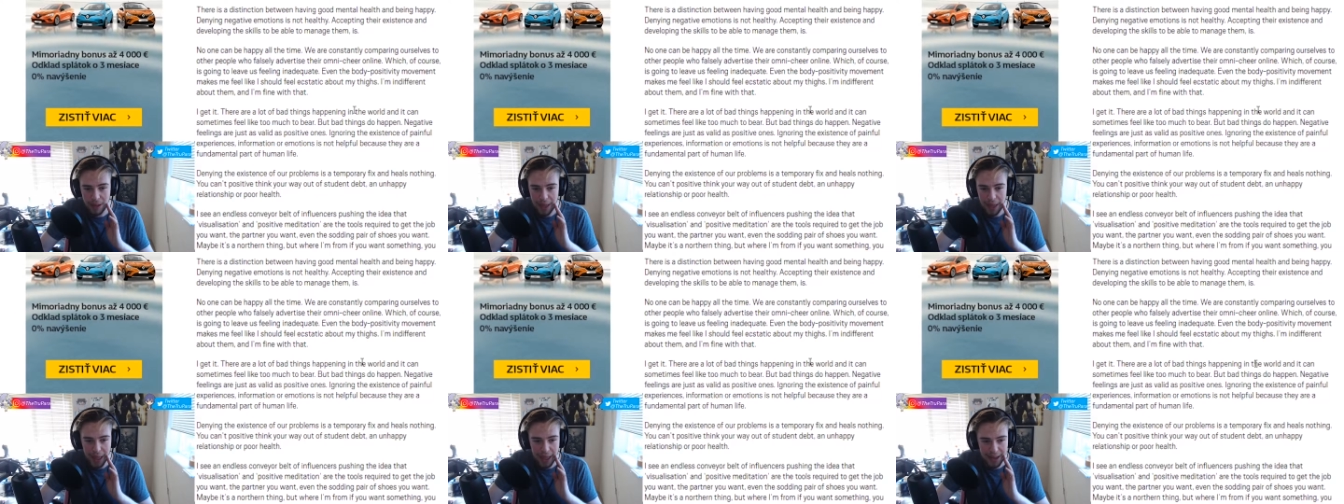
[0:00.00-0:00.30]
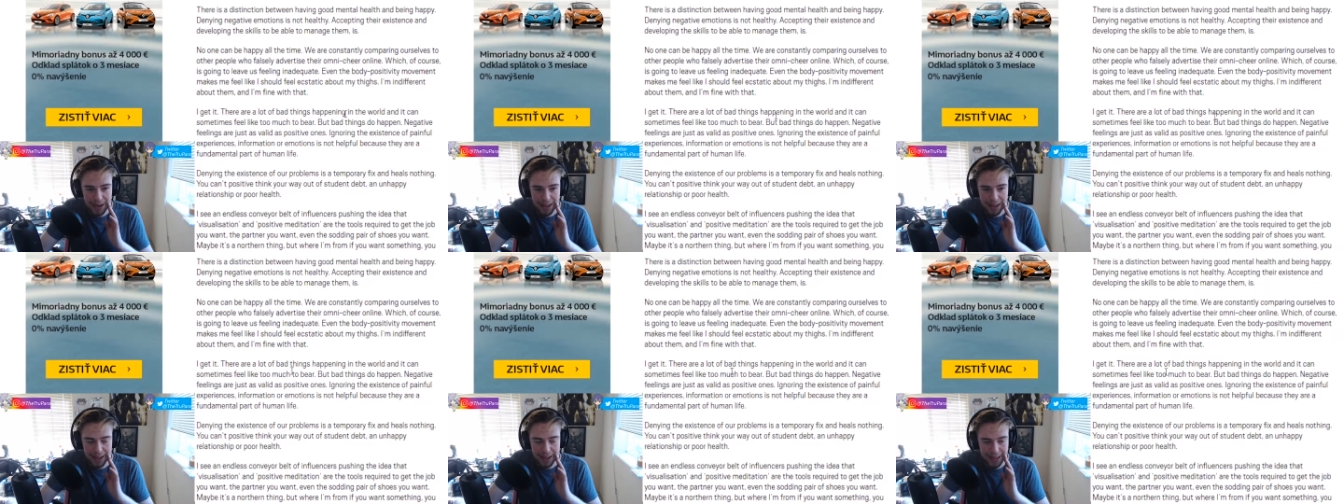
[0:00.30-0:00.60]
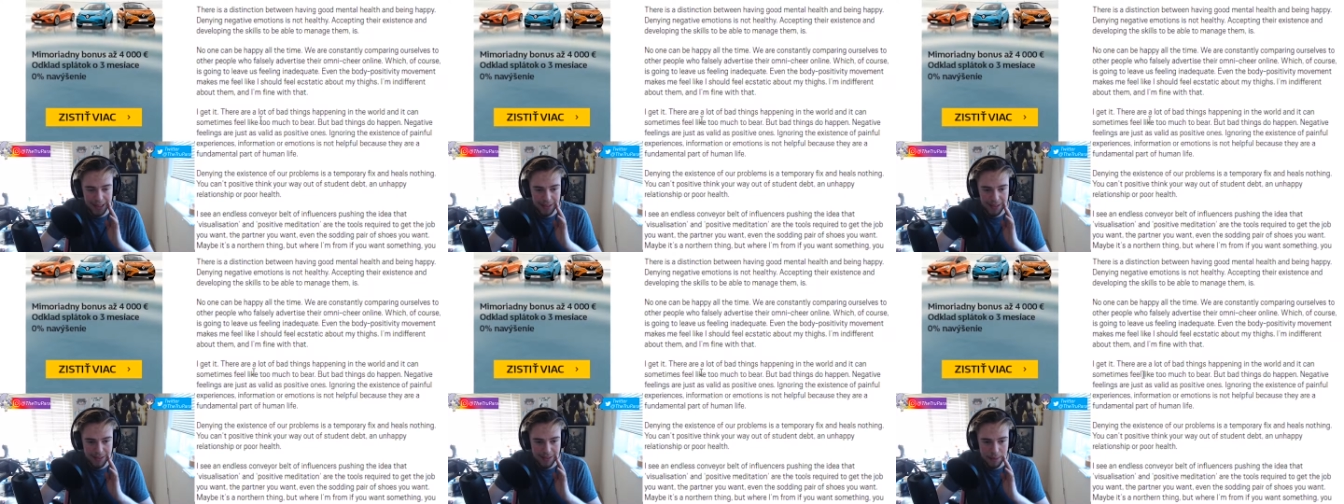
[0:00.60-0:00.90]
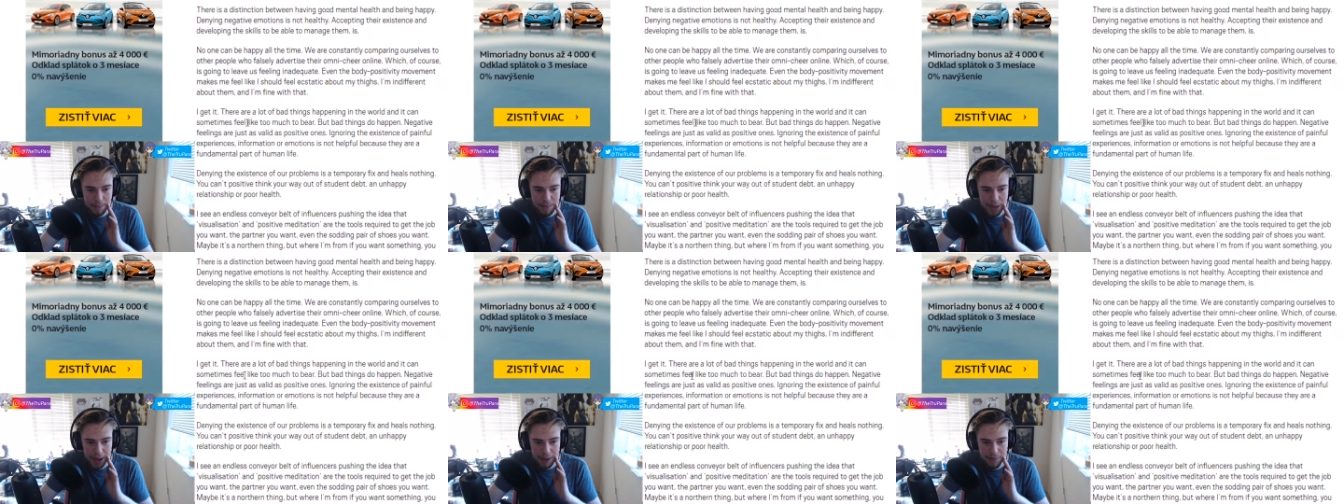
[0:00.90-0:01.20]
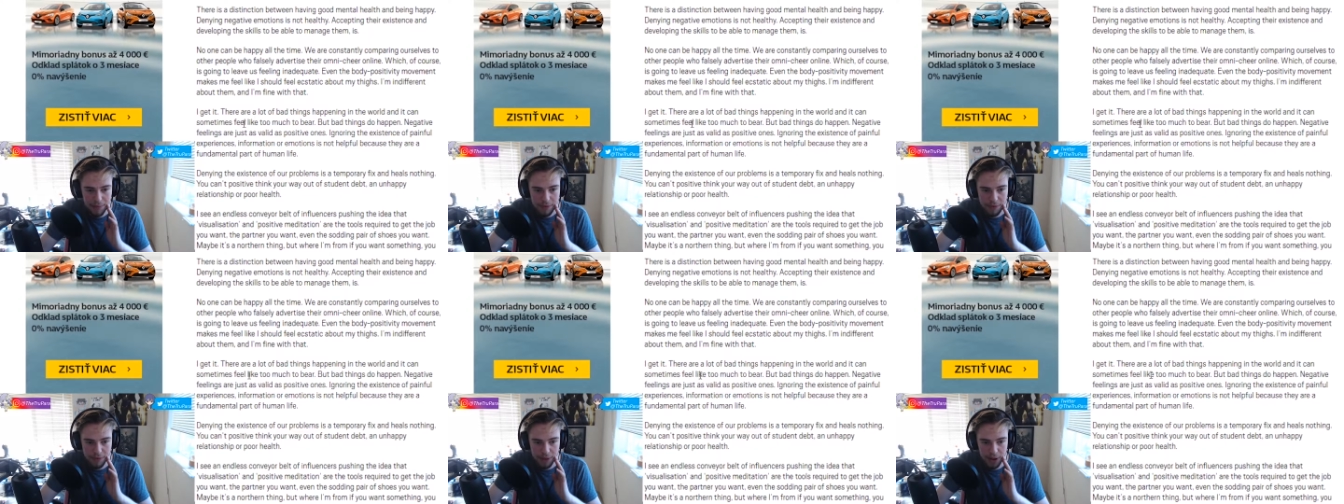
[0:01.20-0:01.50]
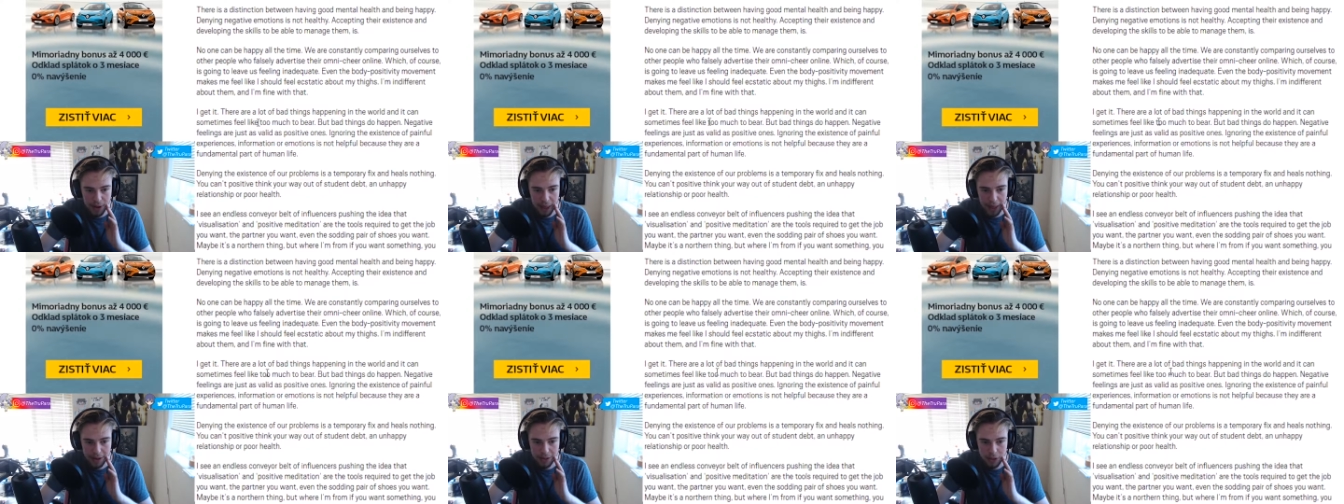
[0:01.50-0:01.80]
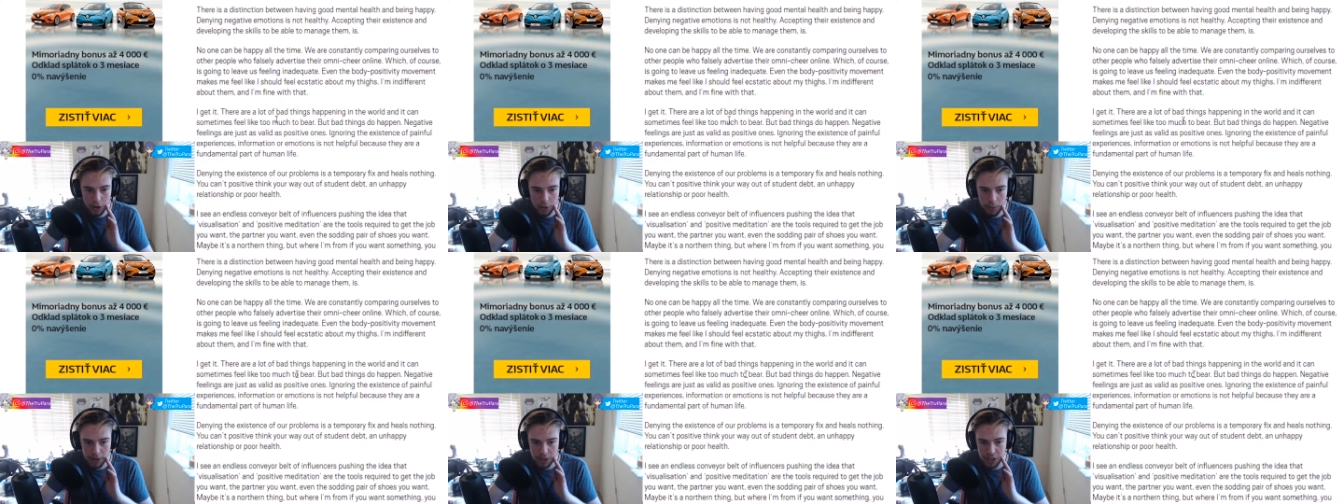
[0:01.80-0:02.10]
and it can sometimes feel like
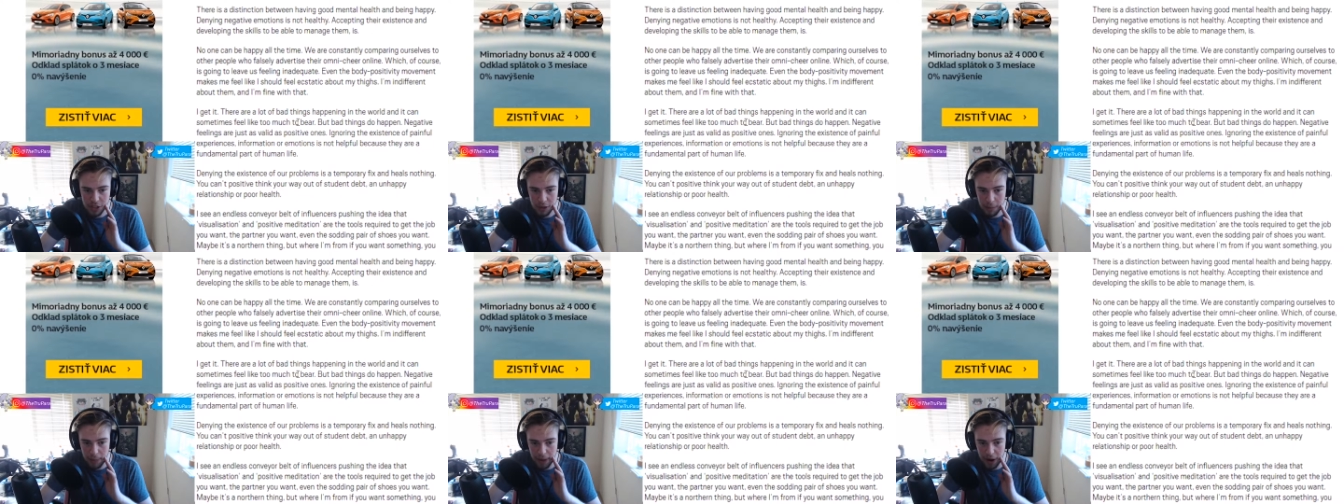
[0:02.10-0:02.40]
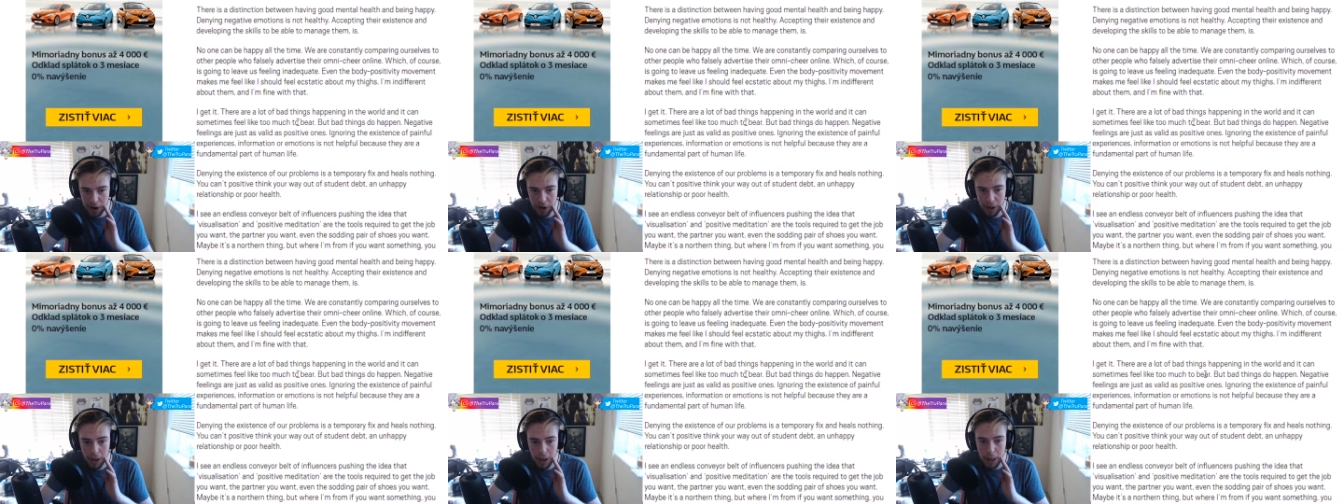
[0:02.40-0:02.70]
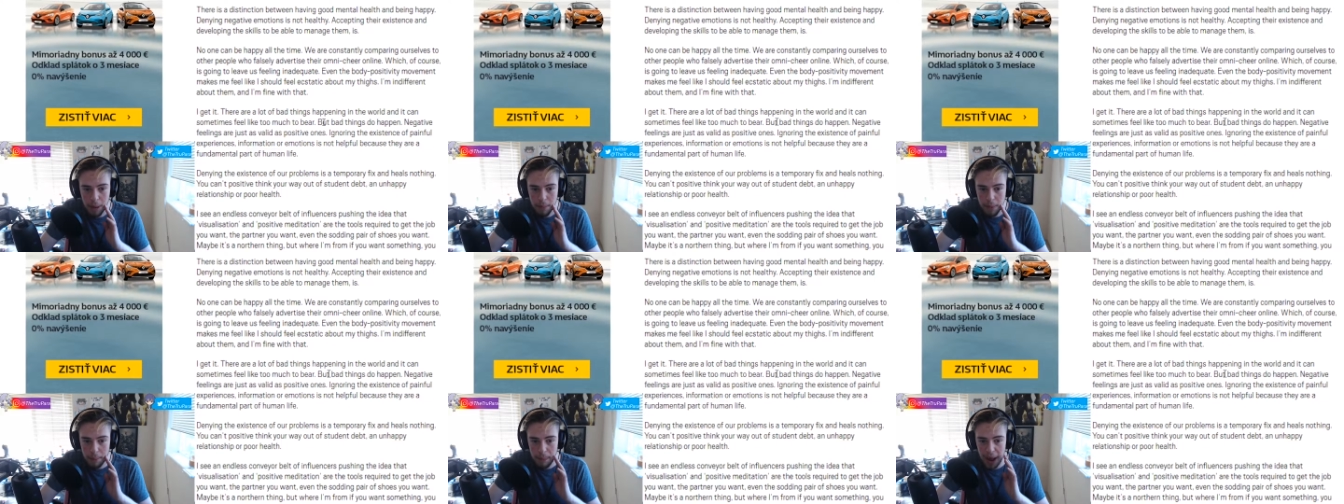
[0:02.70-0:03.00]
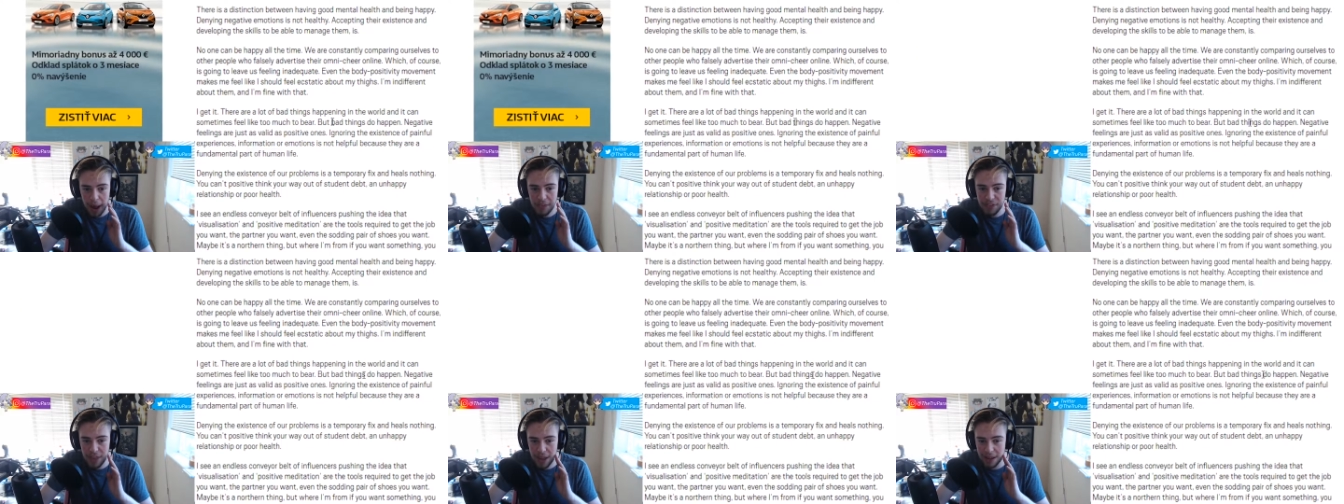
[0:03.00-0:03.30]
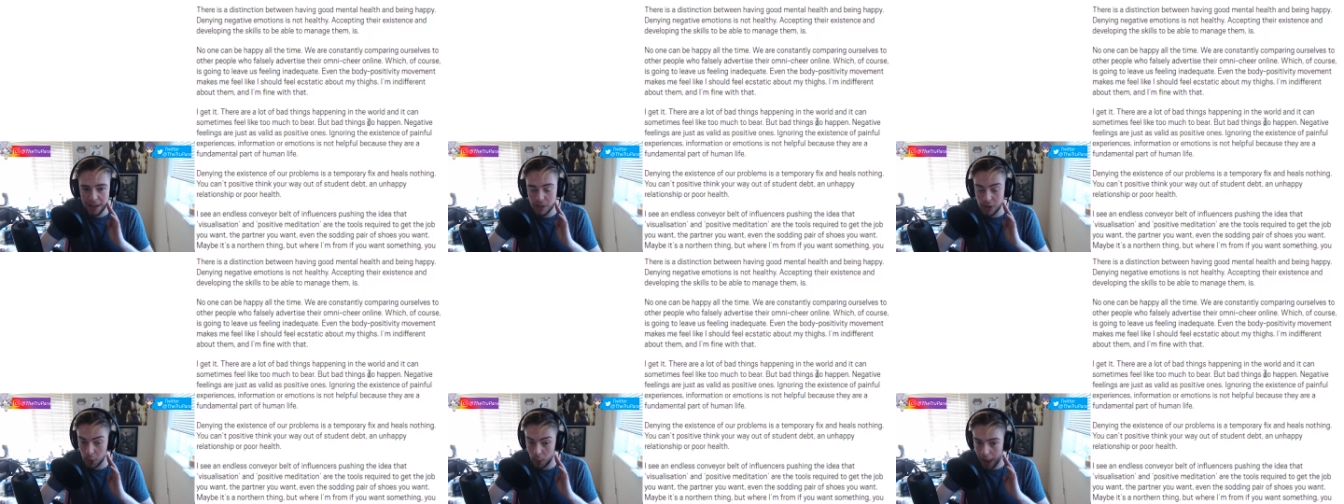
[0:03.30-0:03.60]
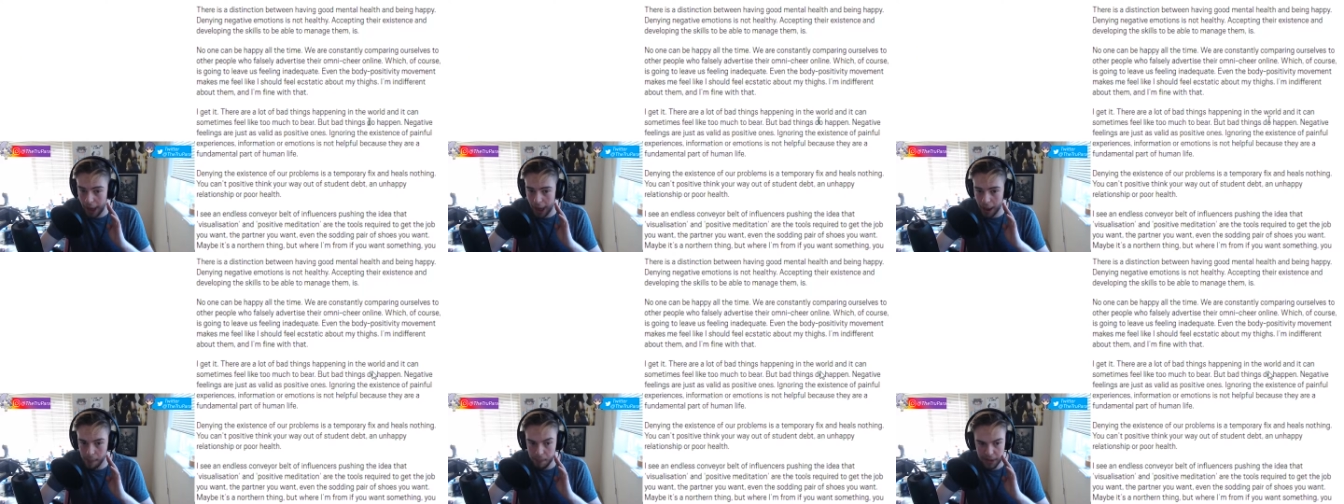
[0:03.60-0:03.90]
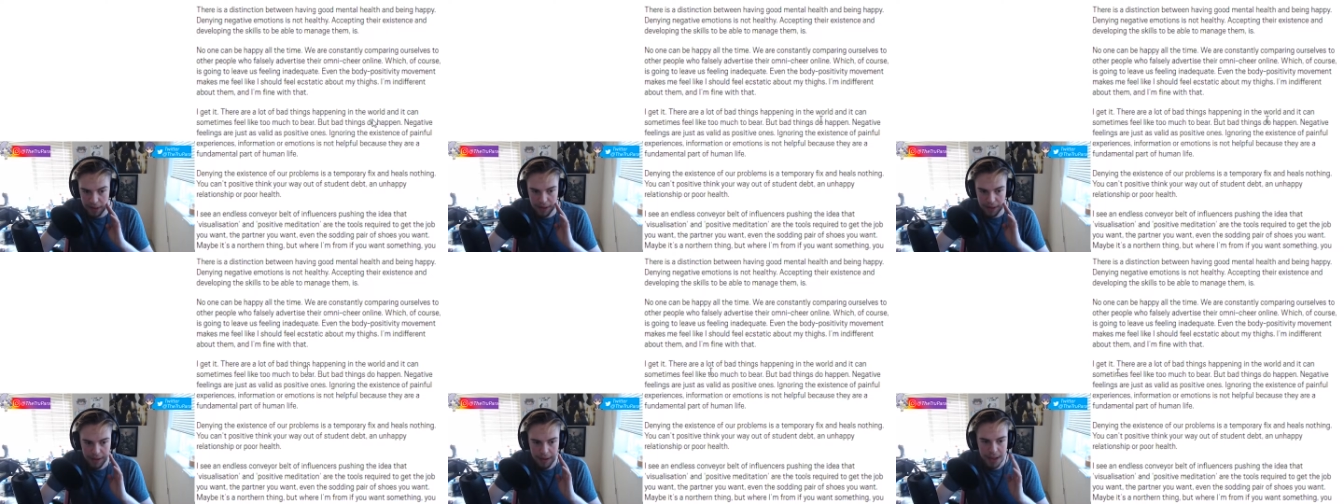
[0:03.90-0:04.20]
too much to bear, but bad things do happen.